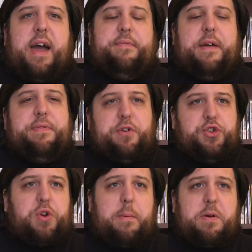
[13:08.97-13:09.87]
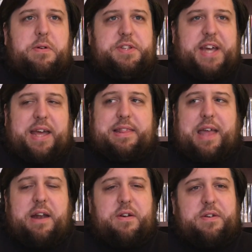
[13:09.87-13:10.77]
and then their drummer,
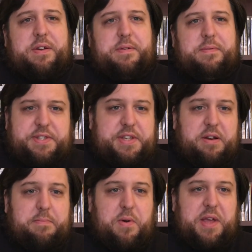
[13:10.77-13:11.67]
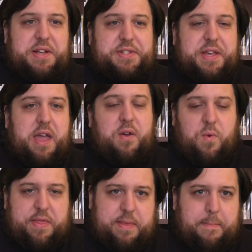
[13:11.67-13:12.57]
Dan Leonard, unceremoniously
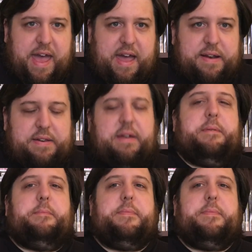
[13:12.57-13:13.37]
quit the band.